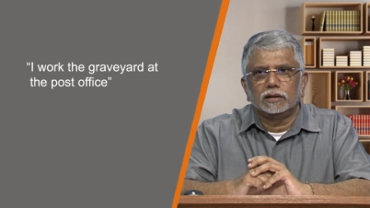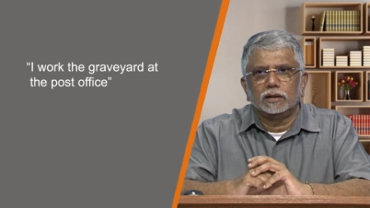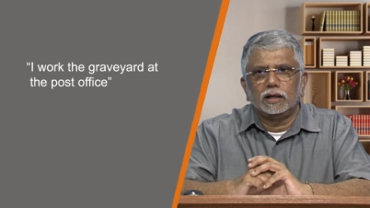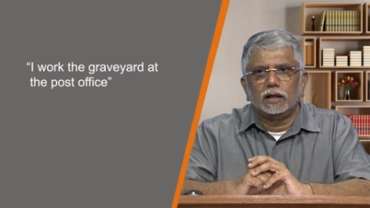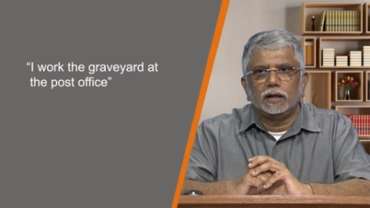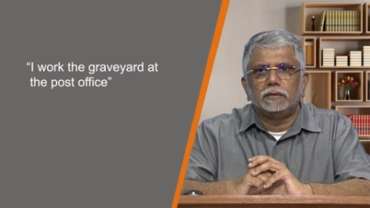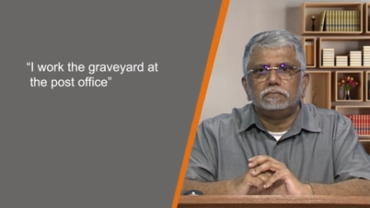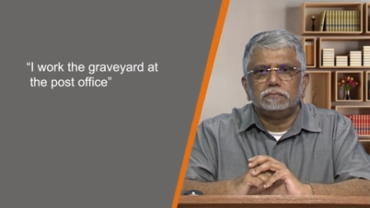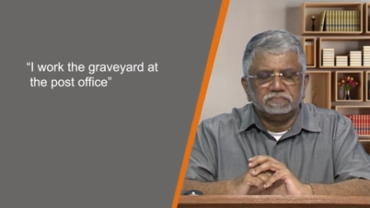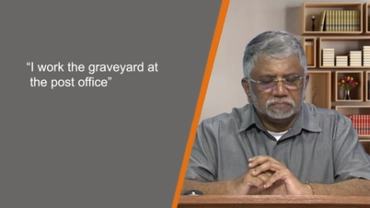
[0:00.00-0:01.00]

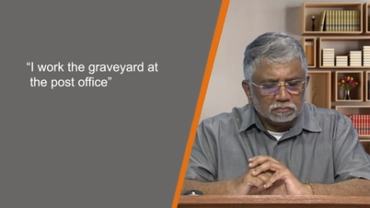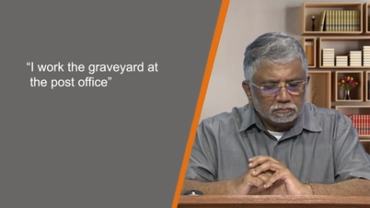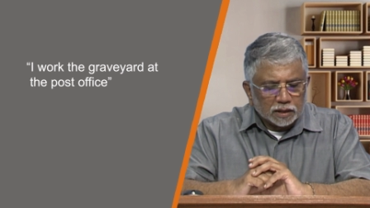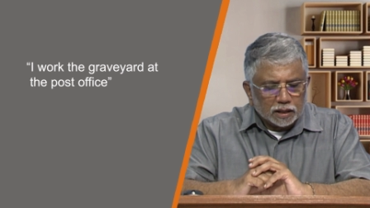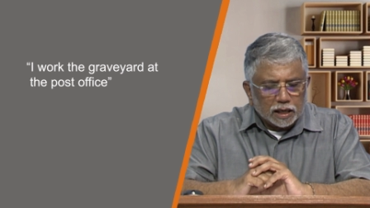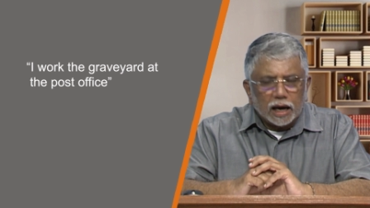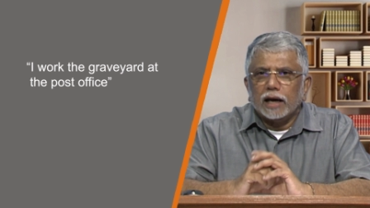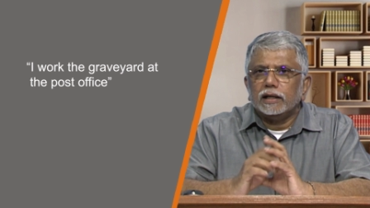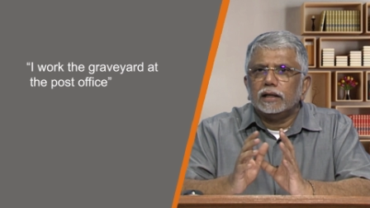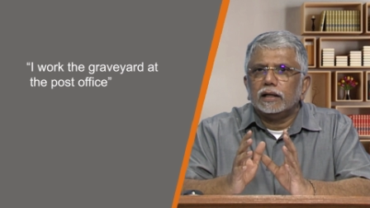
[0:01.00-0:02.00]
um,
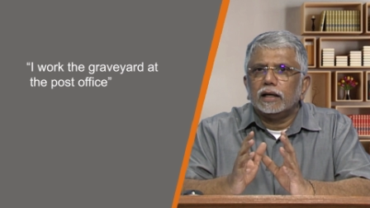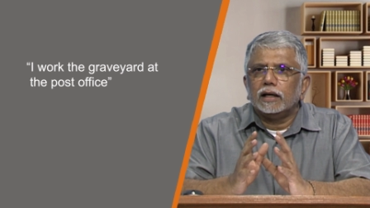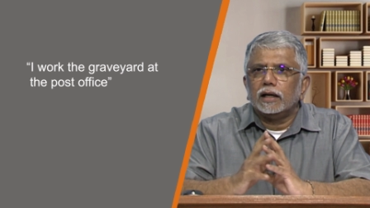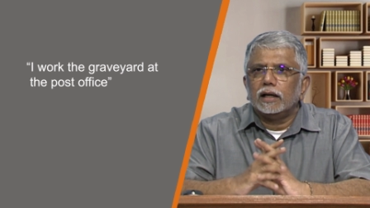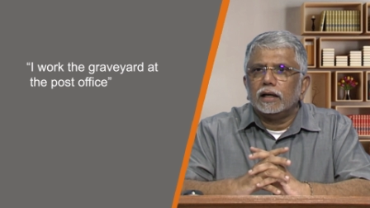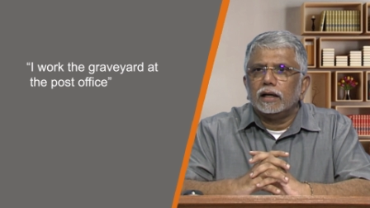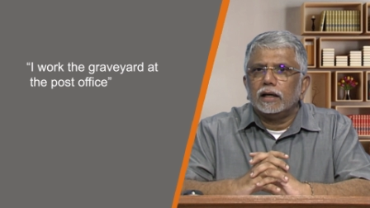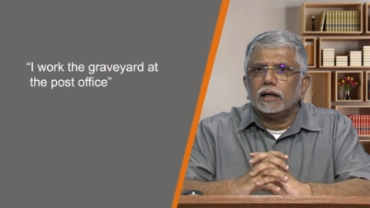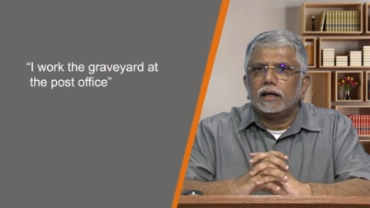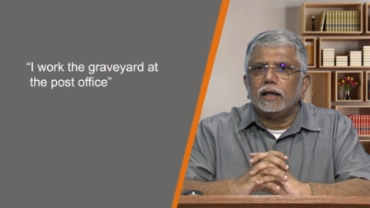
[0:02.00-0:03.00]
and uh,
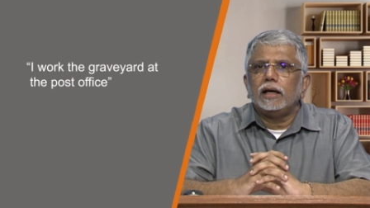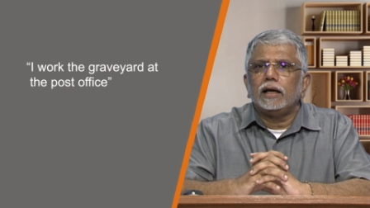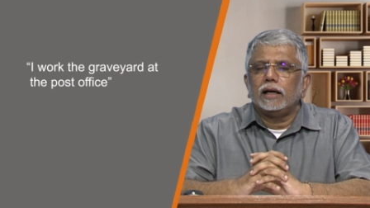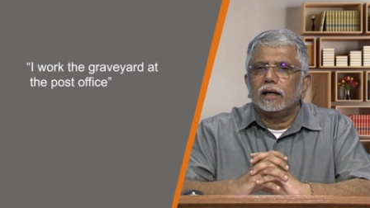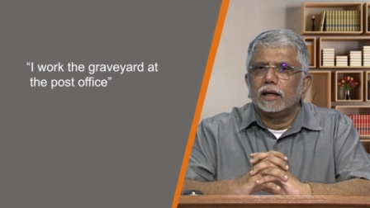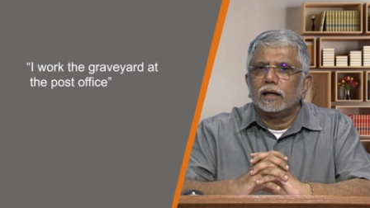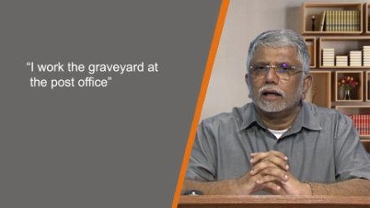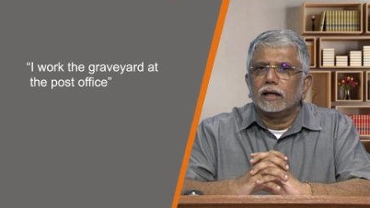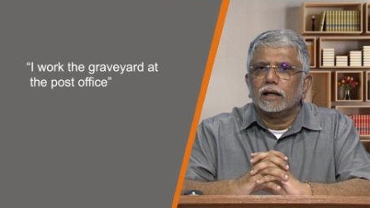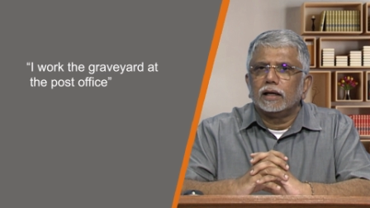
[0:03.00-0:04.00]
he
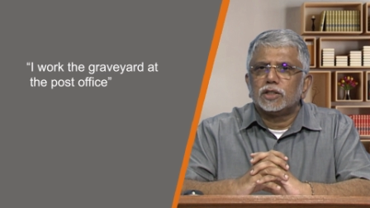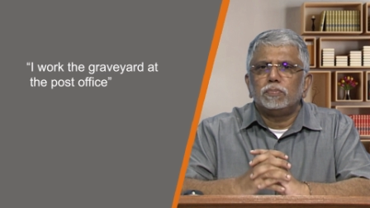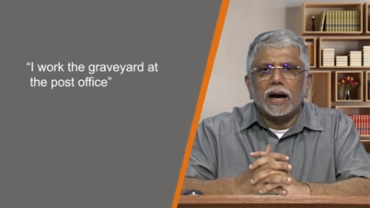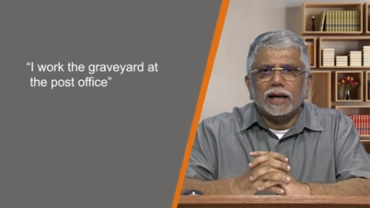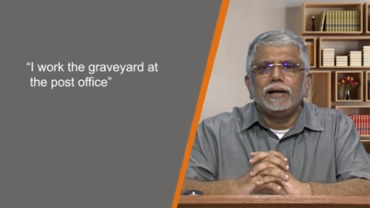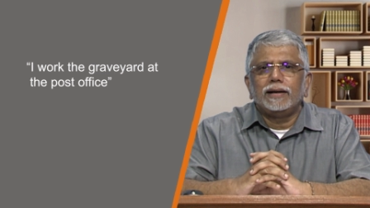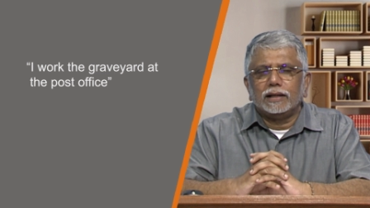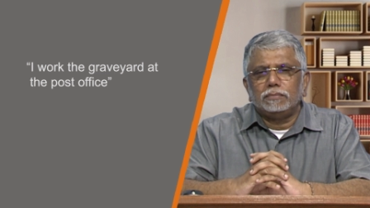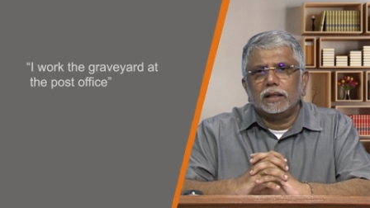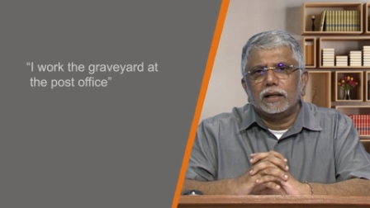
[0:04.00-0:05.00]
smiled
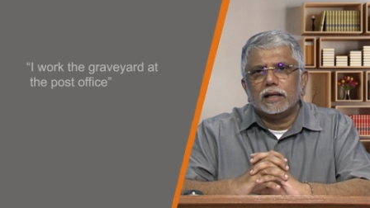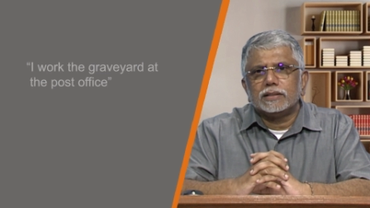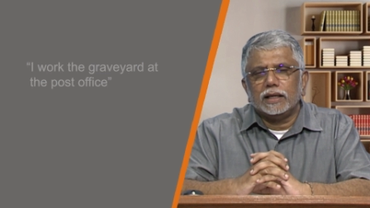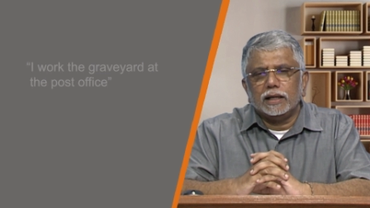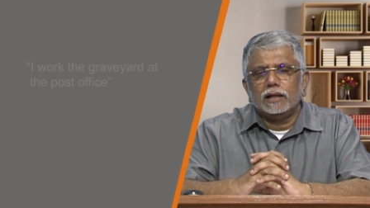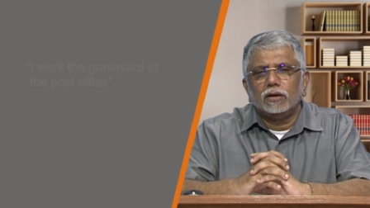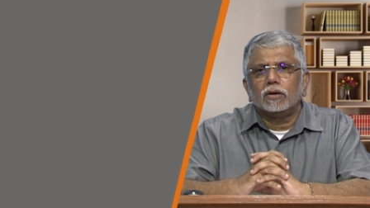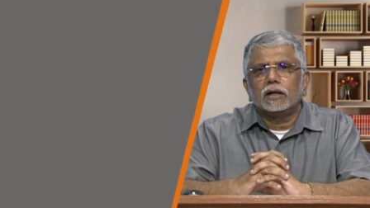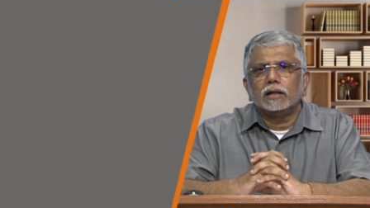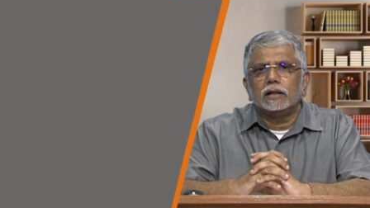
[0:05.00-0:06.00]
at me and said,
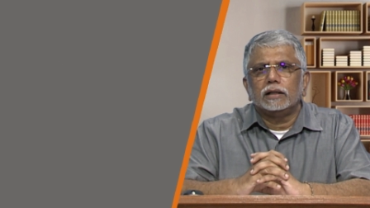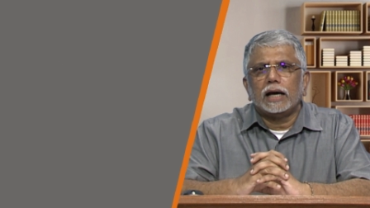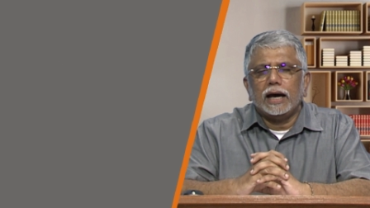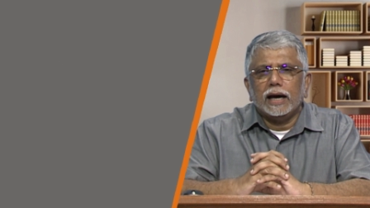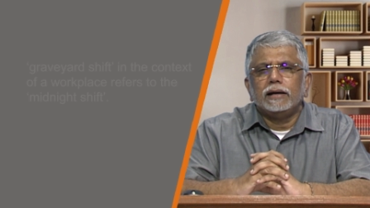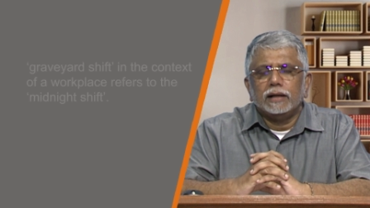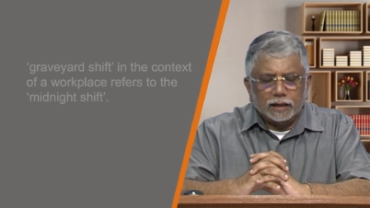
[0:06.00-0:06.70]
look dad,